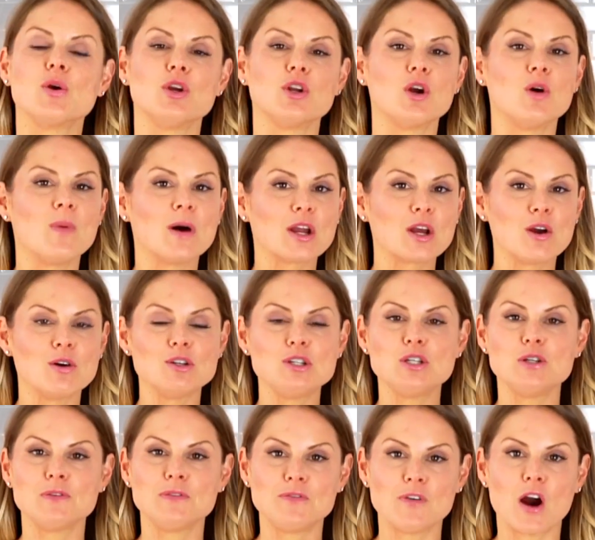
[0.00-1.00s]
you don't want to go
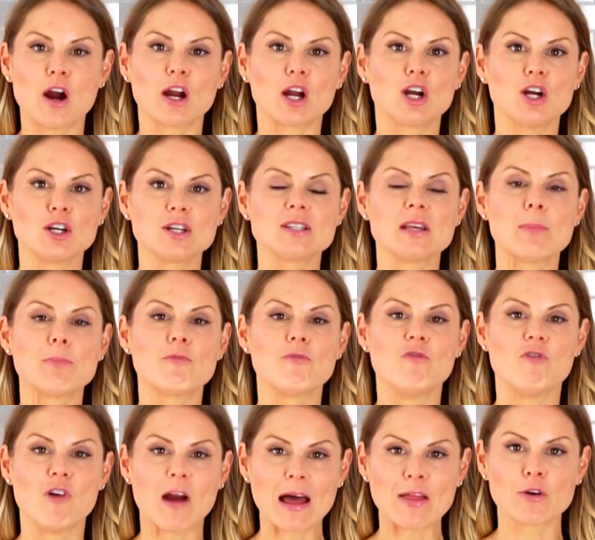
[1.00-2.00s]
too far. It cooks up
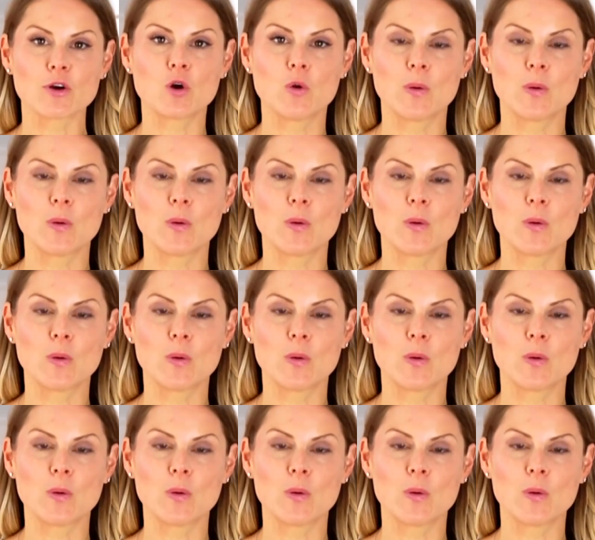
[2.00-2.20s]
rather